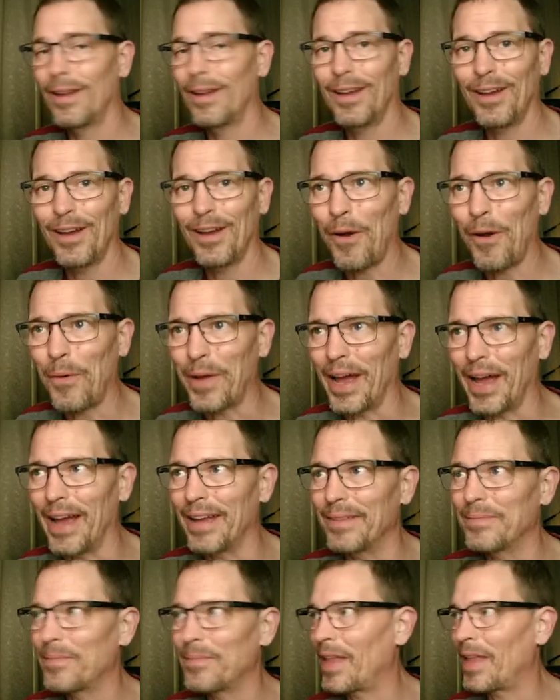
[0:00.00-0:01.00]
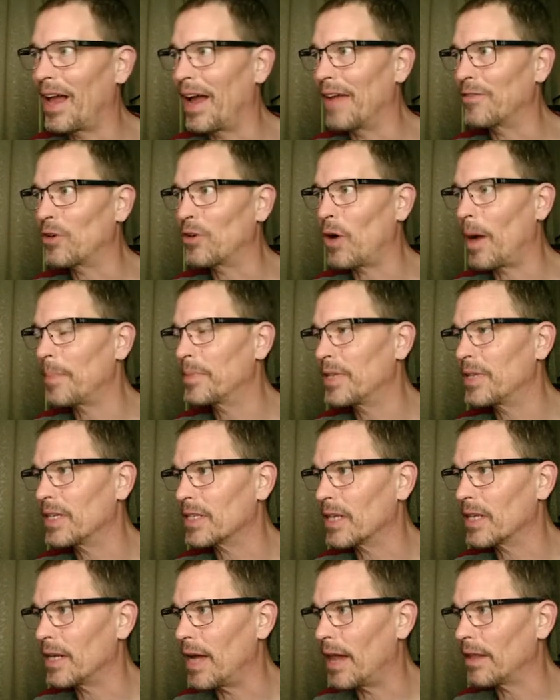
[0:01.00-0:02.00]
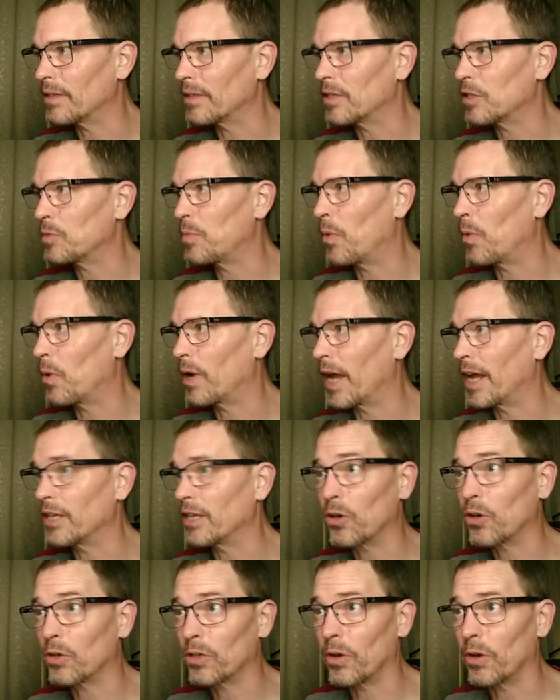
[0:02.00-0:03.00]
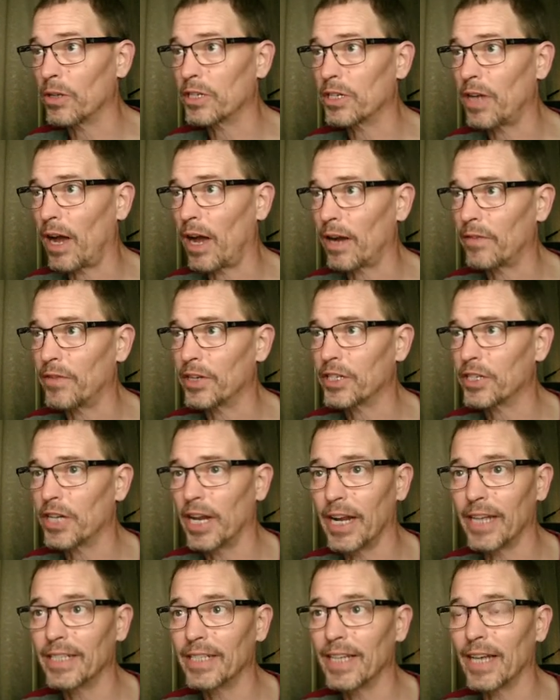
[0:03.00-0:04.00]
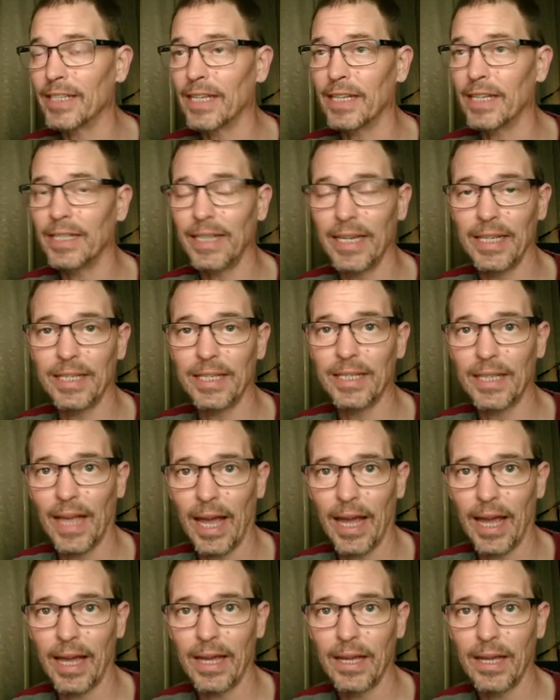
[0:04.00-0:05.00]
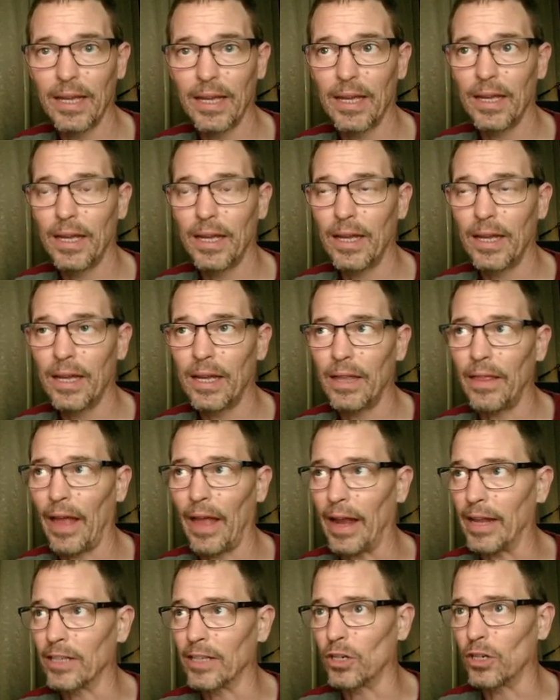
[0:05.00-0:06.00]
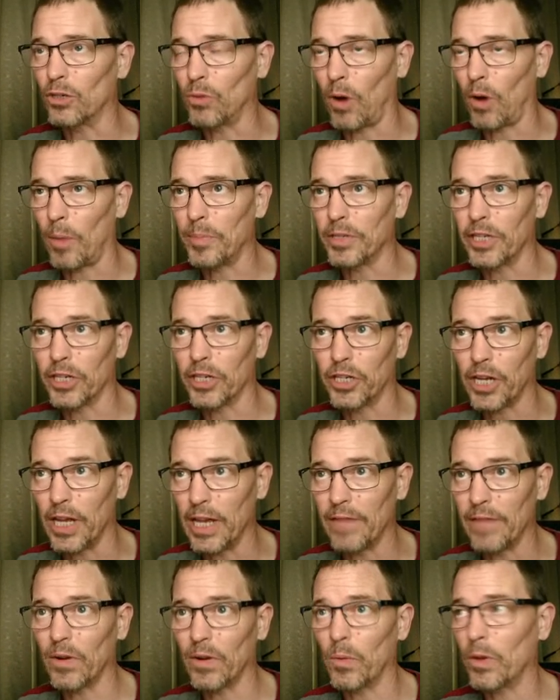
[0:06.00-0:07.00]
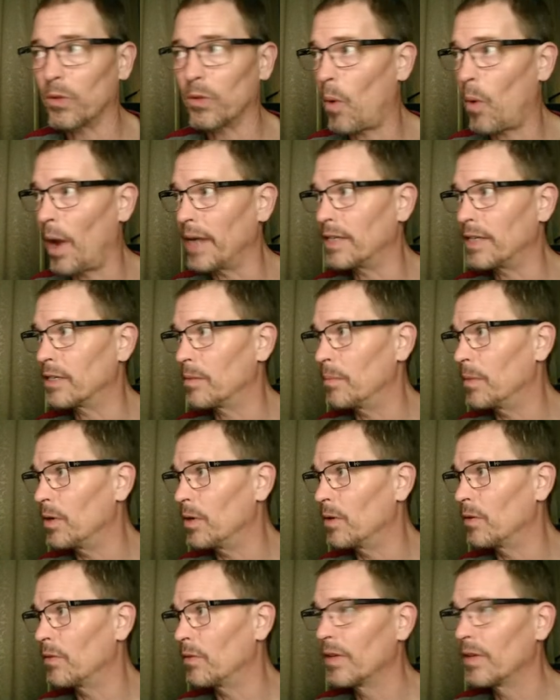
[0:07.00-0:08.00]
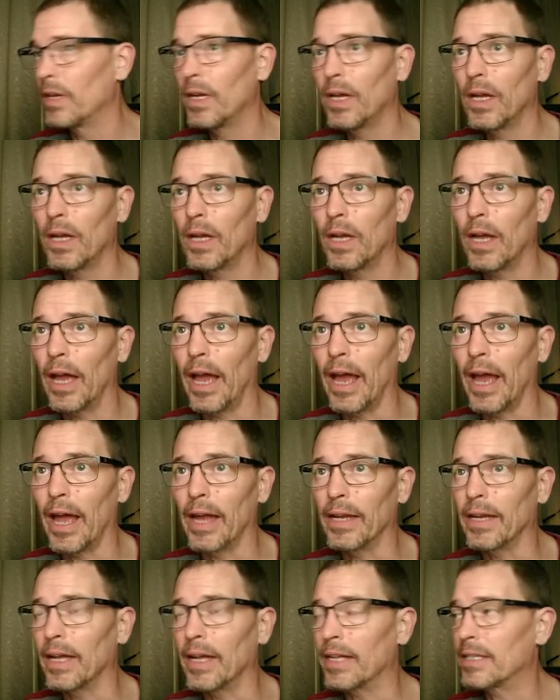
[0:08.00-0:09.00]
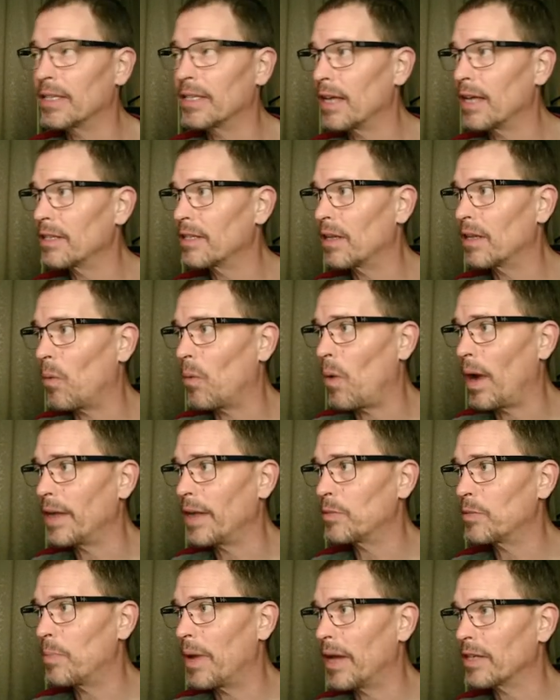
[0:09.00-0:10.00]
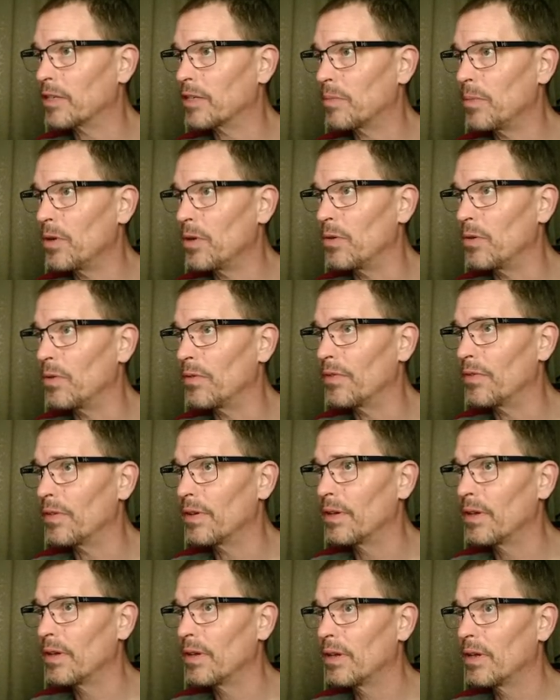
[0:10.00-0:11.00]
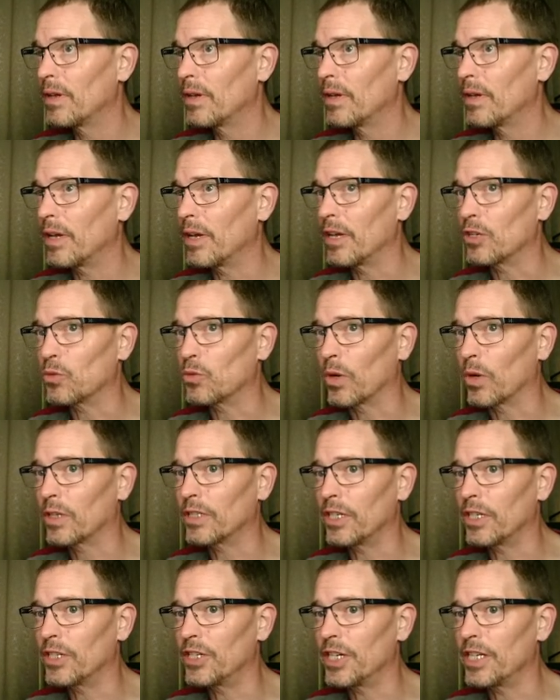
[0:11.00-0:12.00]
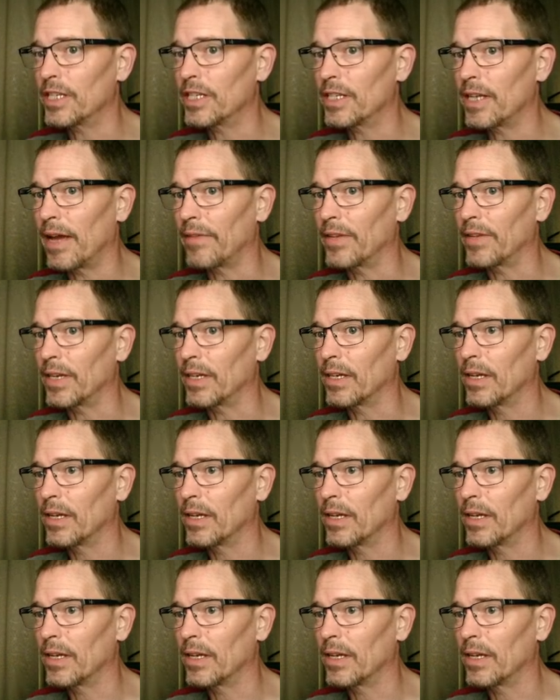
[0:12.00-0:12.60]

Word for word: Okay, I have cropped this analysis board and turned on Stockfish, and it does indeed say that it's a draw position, even with white to move. And it says that white's best move is rook to g7.